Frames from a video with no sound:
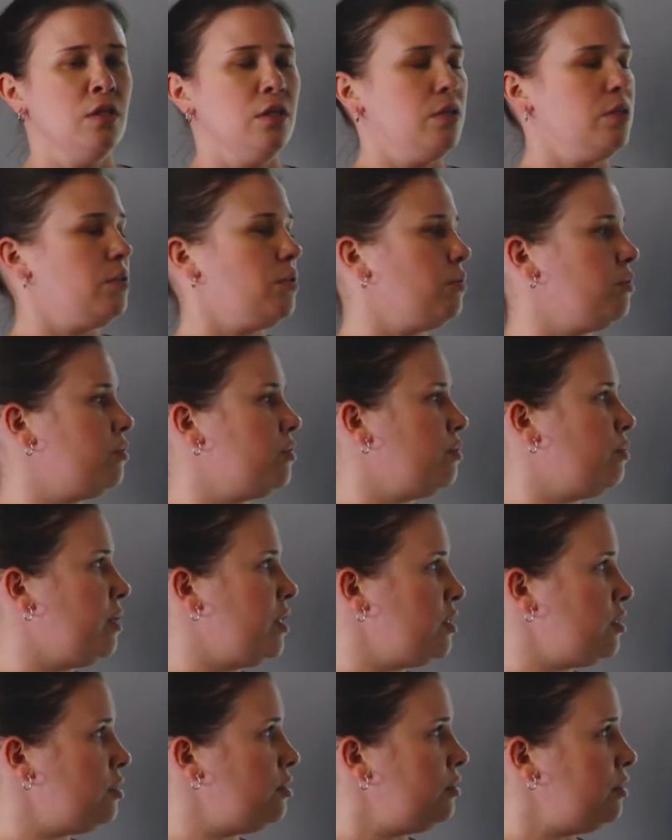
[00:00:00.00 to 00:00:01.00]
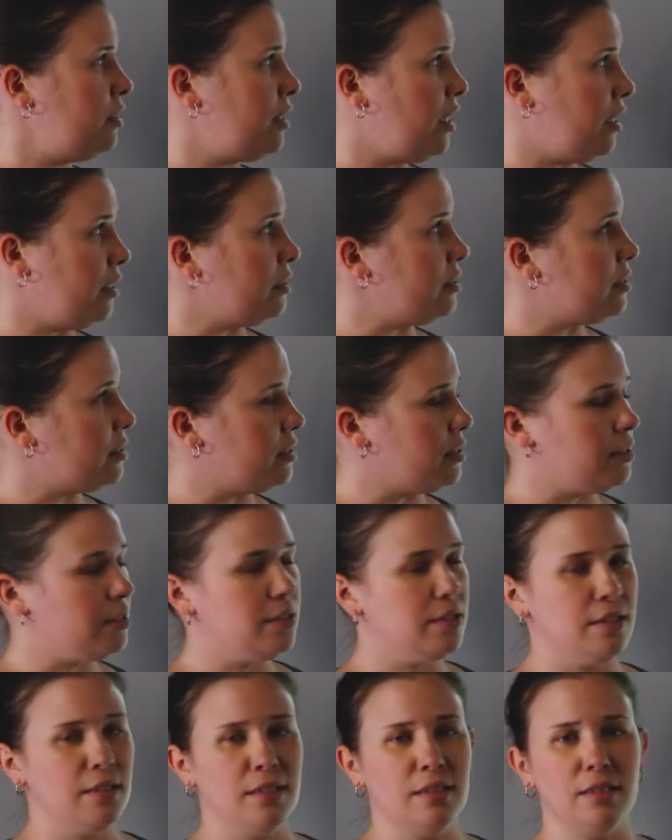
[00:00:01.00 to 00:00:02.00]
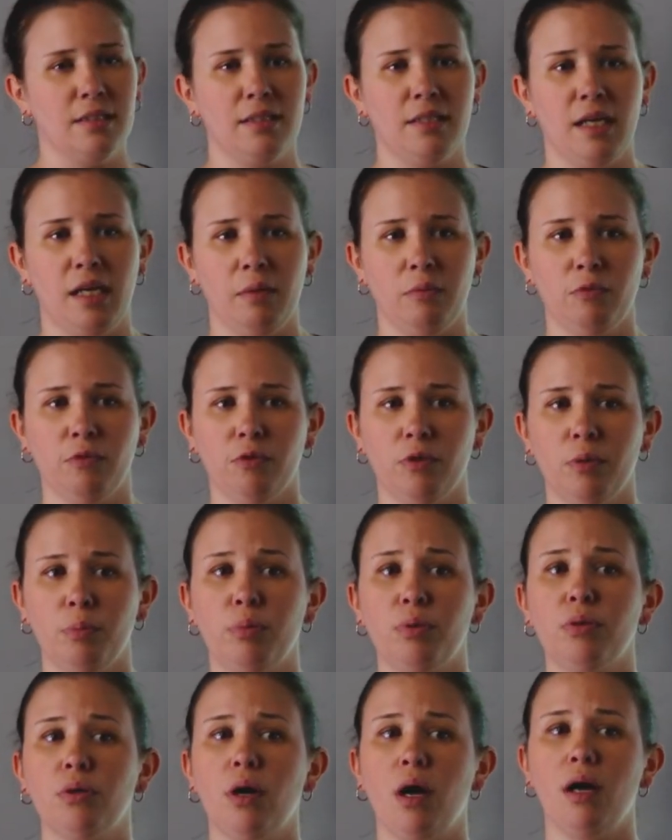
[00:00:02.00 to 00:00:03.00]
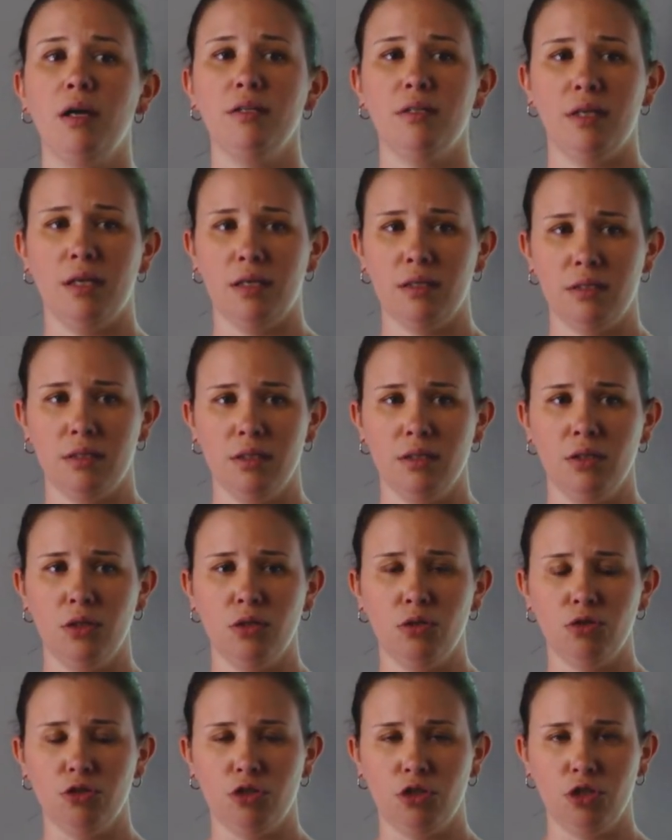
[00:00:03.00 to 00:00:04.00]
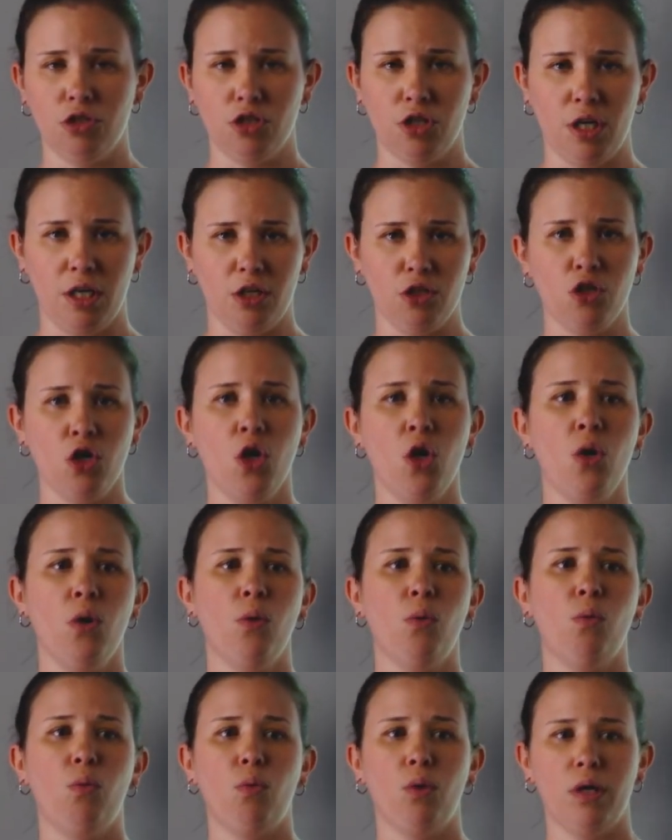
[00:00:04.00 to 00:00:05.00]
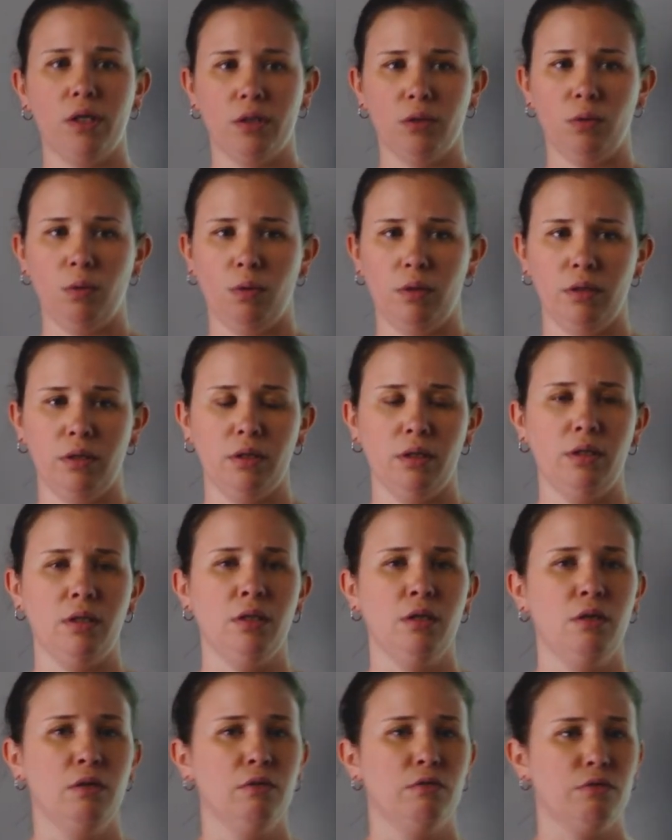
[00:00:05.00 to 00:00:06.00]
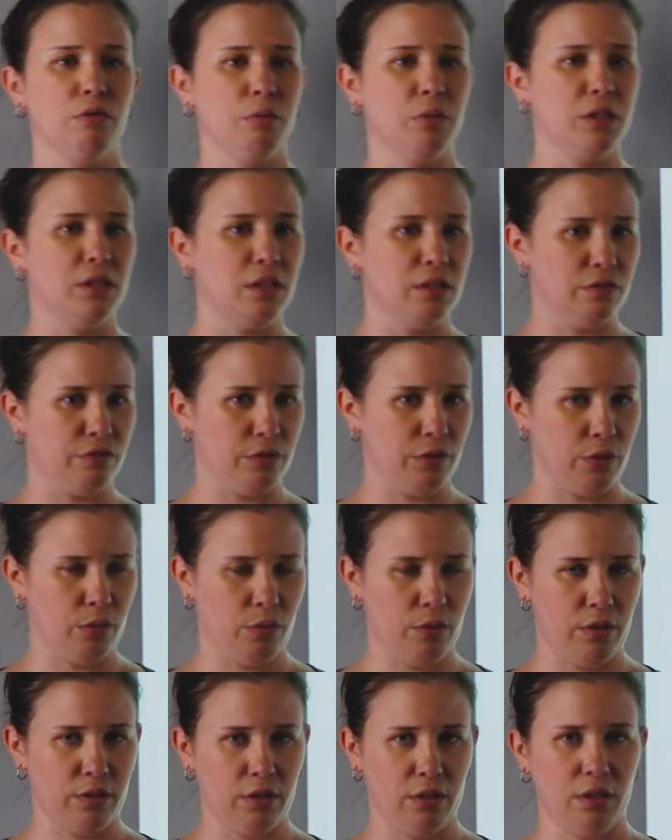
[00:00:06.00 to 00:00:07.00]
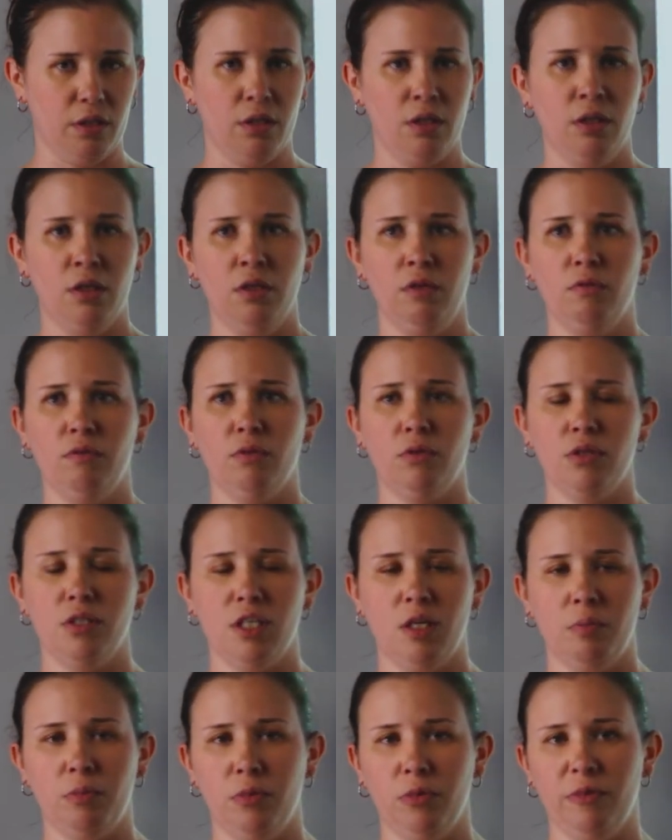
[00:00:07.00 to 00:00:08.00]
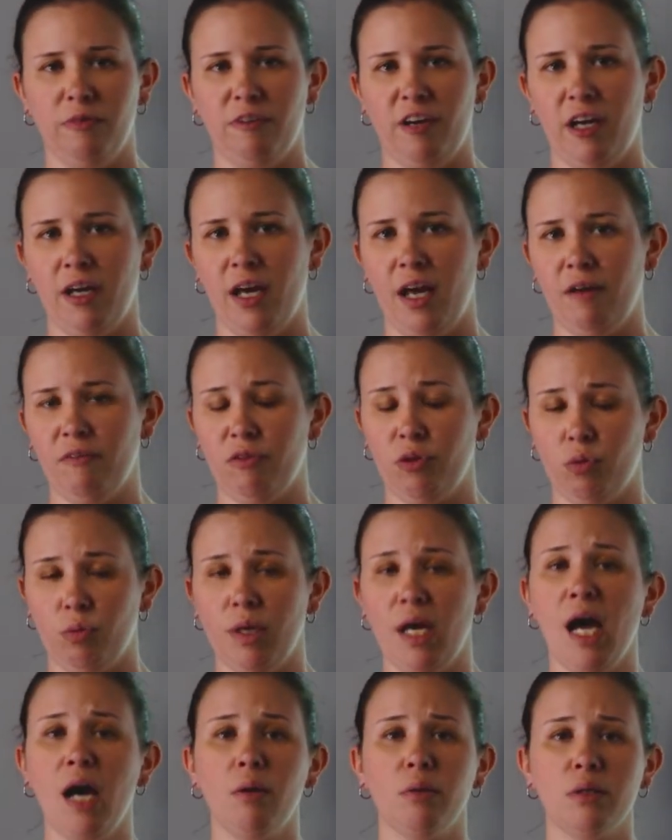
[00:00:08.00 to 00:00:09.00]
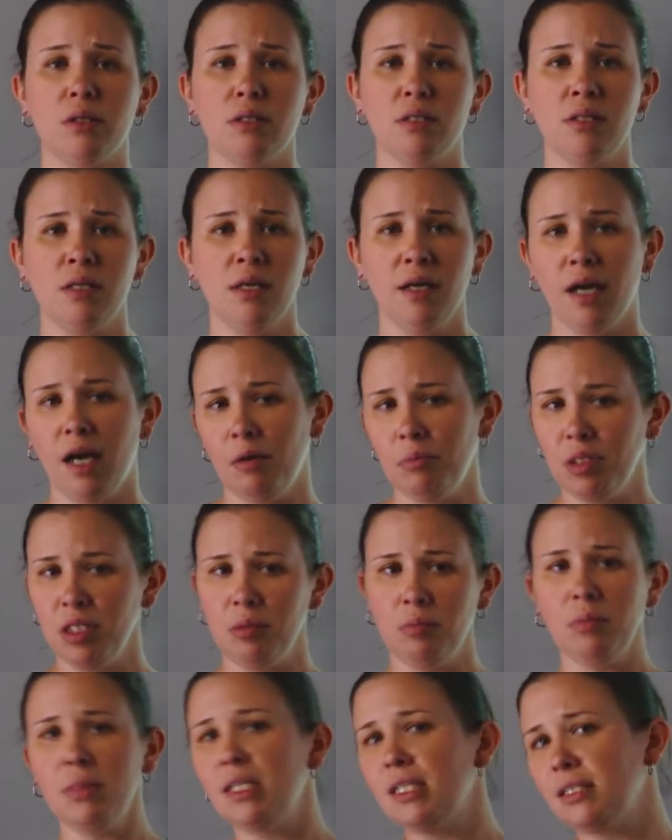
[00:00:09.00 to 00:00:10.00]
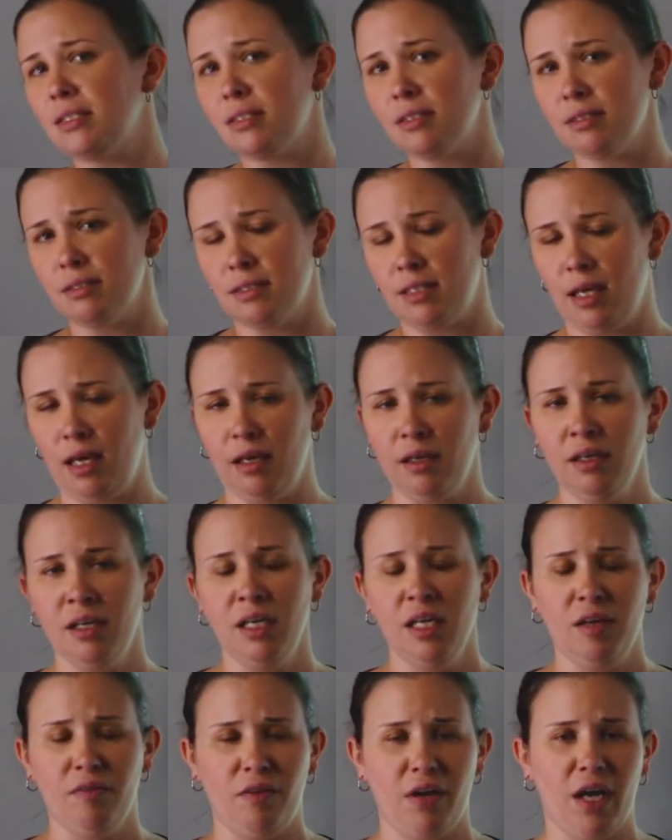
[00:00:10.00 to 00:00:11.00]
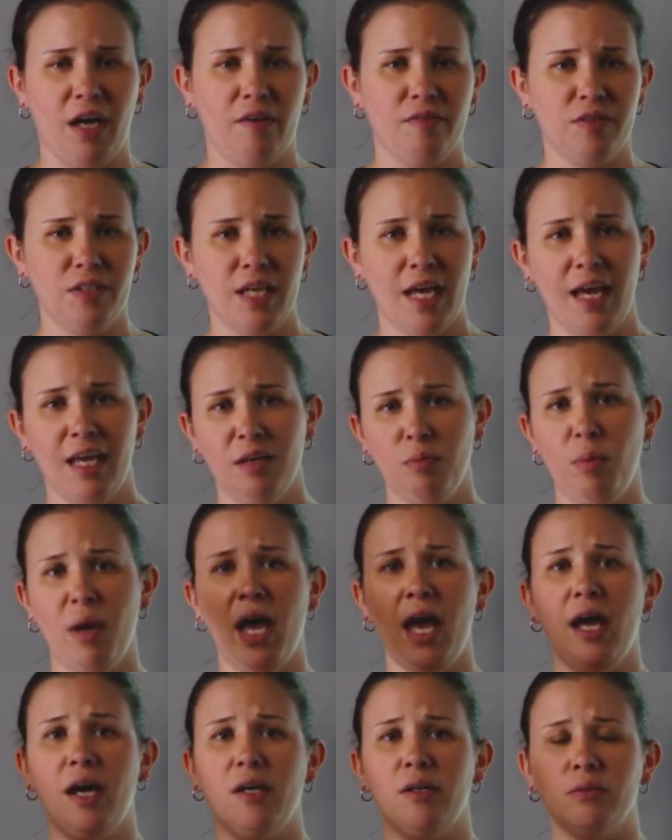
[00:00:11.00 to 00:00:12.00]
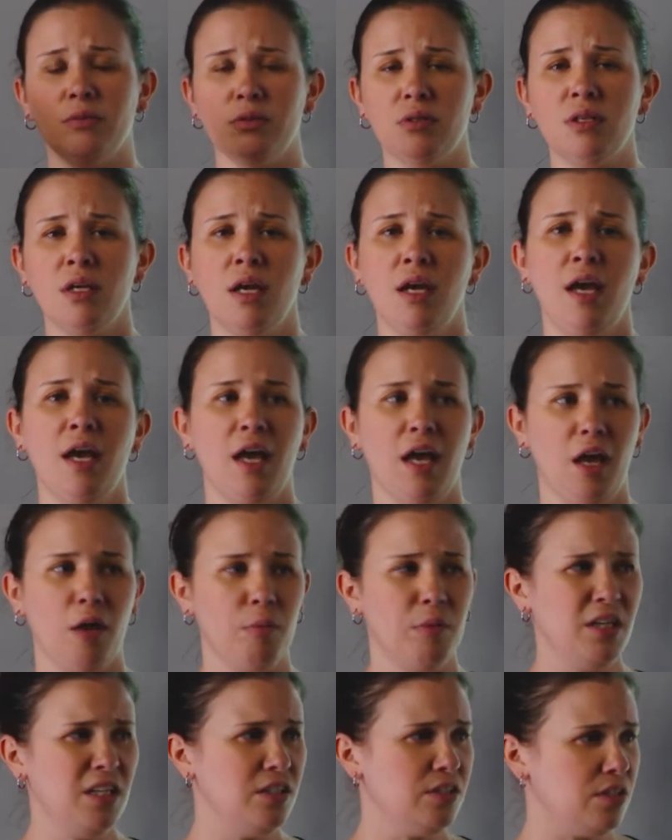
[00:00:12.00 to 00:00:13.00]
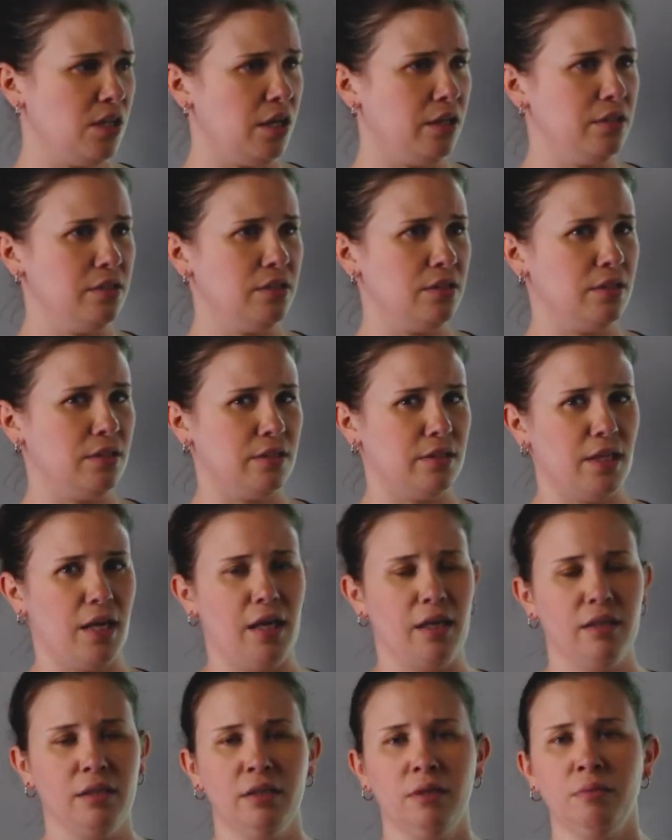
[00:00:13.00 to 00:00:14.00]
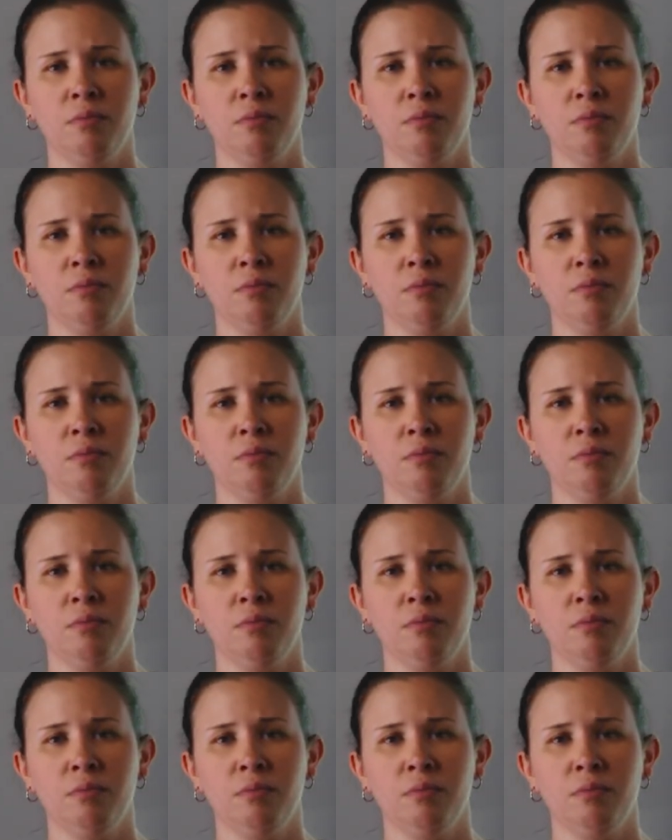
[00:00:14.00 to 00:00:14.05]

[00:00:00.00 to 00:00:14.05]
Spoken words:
So dimensional analysis is the name for a process used to change one quantity from a different quantity. For example, if I have 3 hours, how many minutes is that? If I have 10 pounds, how many tons is that?